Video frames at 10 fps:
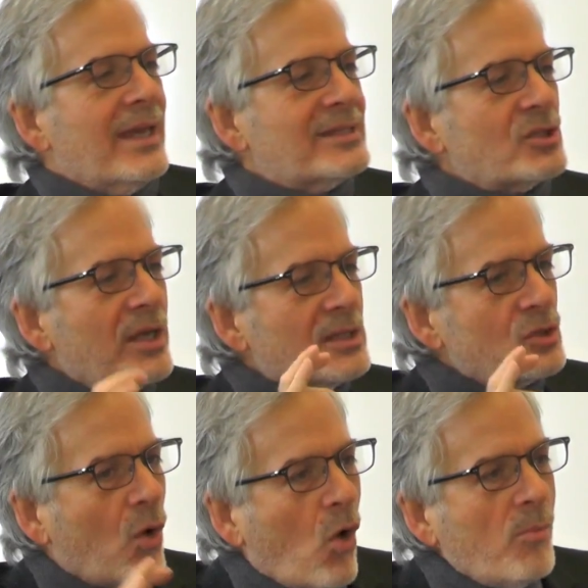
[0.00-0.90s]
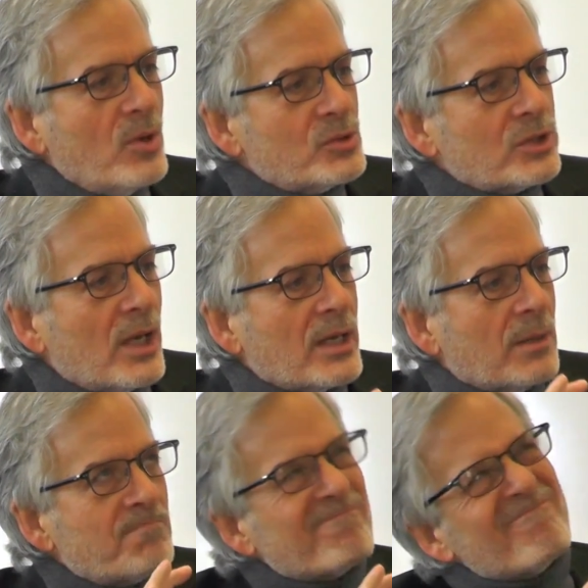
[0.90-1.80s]
it's almost
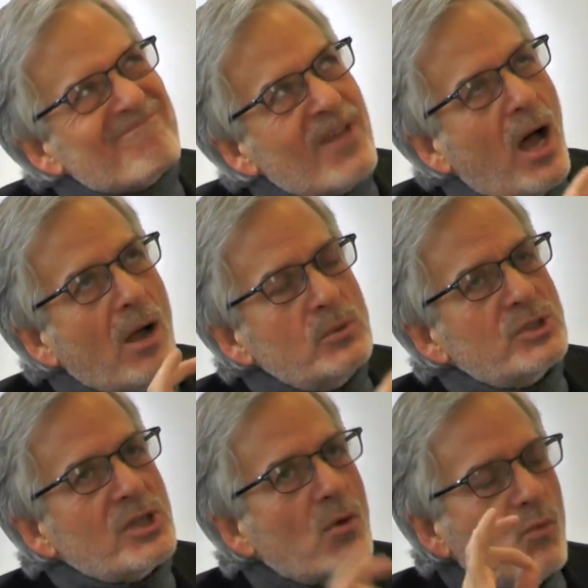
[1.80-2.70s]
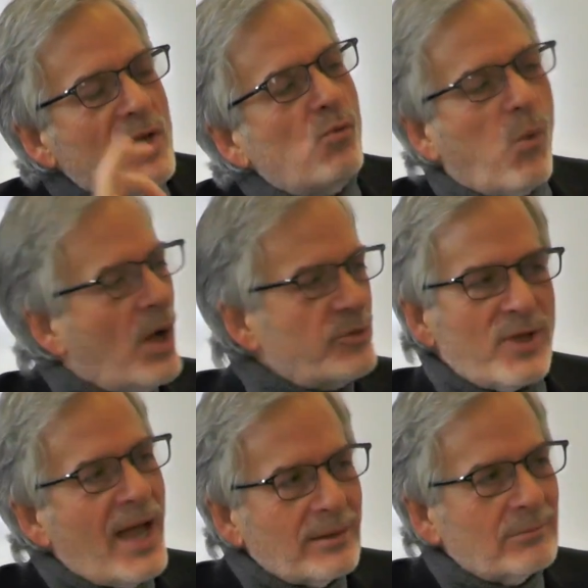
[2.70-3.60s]
like, I would say we want
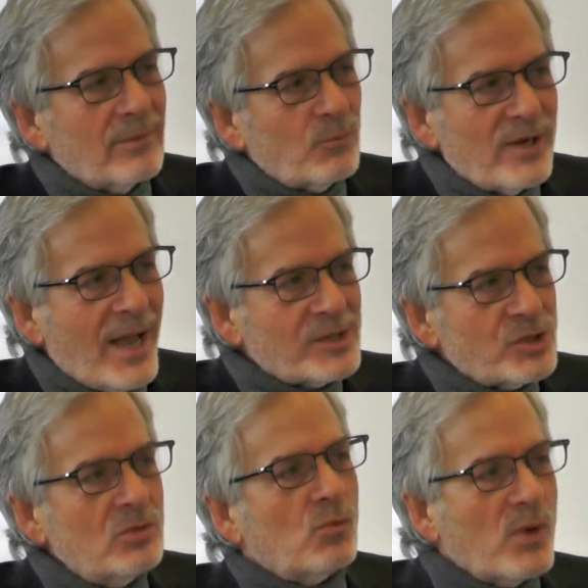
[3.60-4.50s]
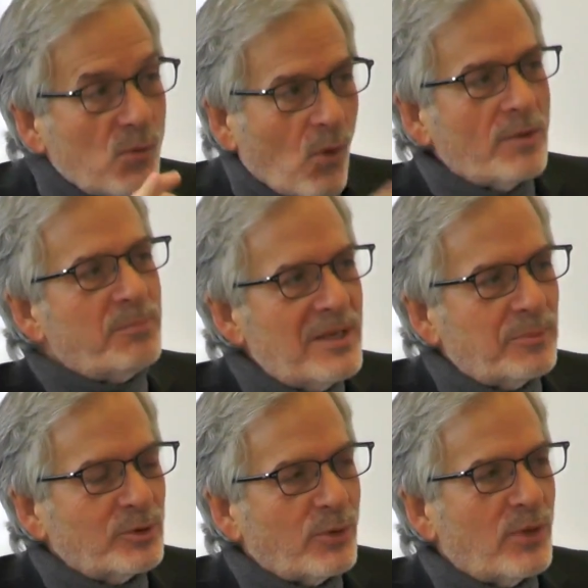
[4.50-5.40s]
that reaction. We want
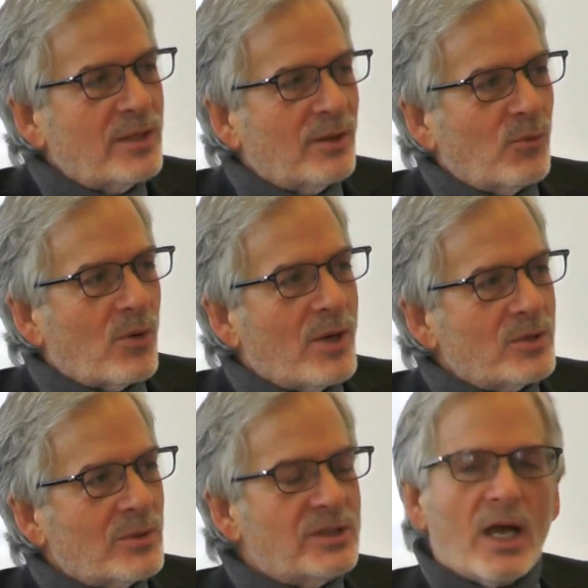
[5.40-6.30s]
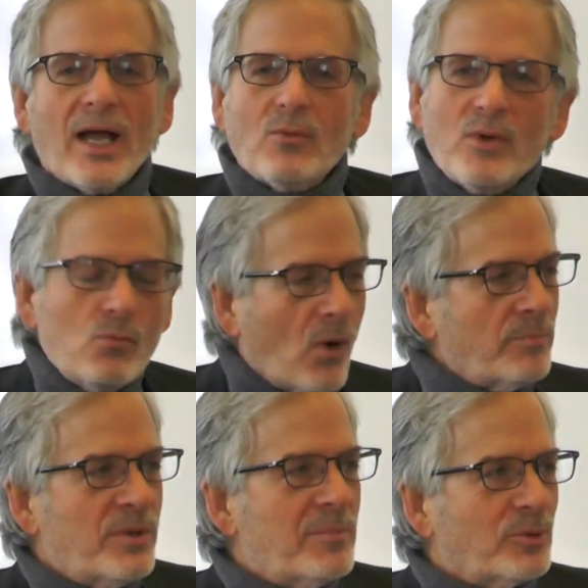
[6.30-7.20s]
people to think that we're under attack. We
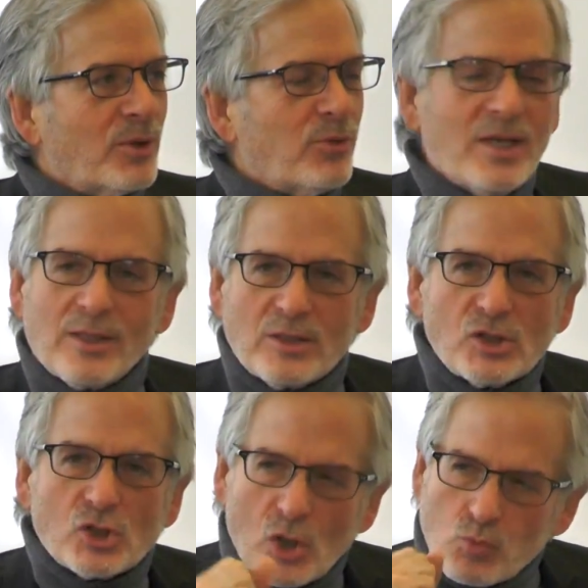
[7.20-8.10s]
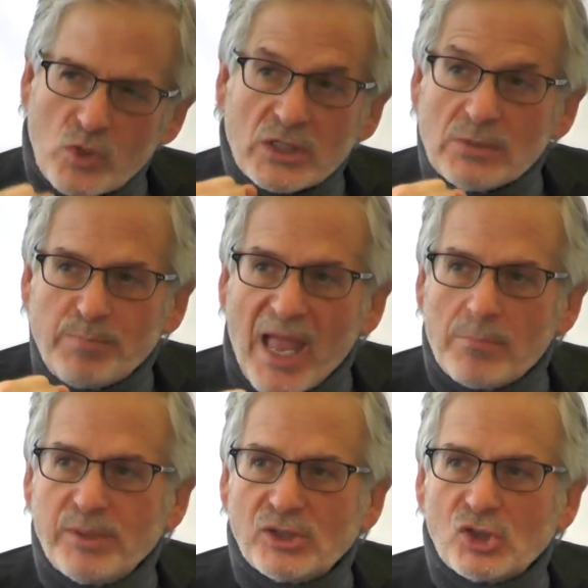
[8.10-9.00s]
want people to think that this is a really
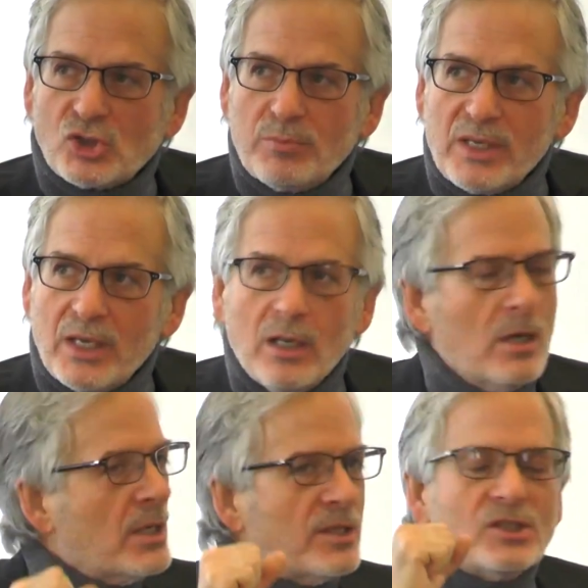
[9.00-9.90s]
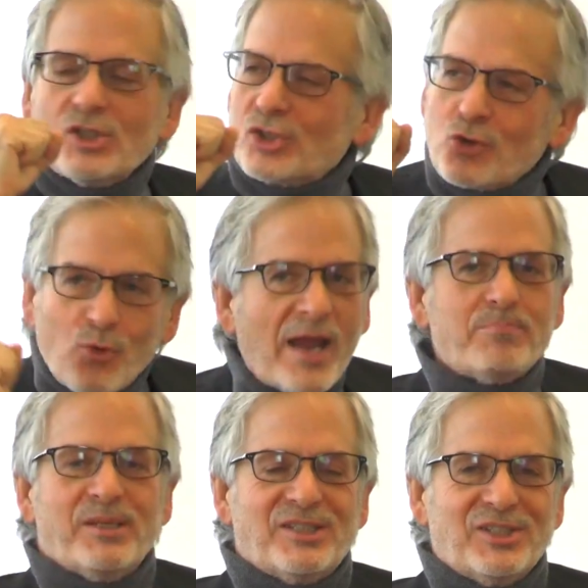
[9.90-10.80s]
bad business to be in. This is a
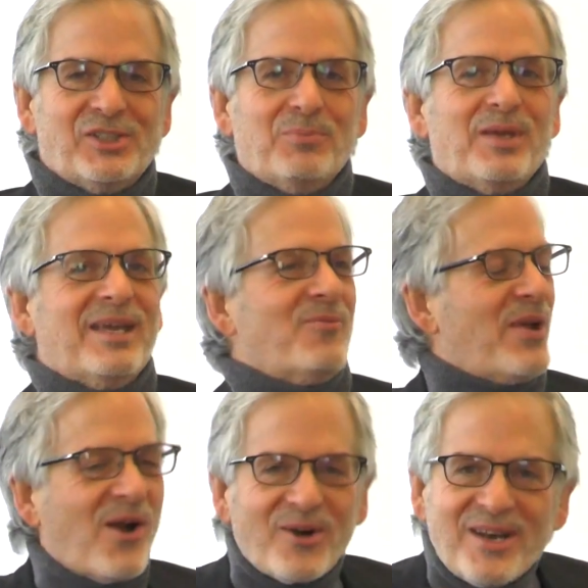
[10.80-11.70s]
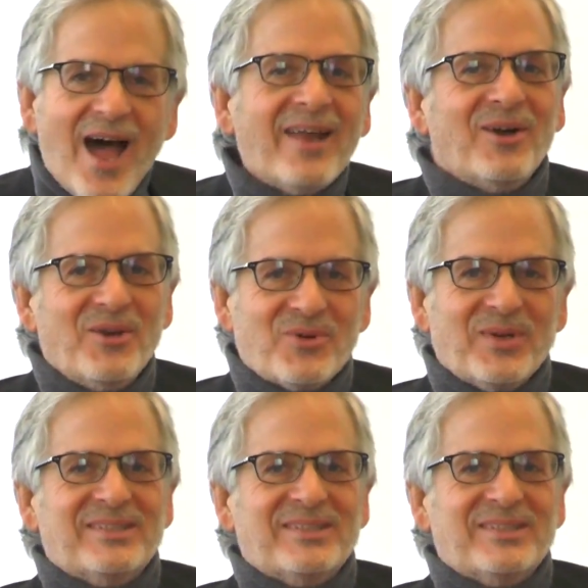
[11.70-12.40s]
great business to be in. We are not under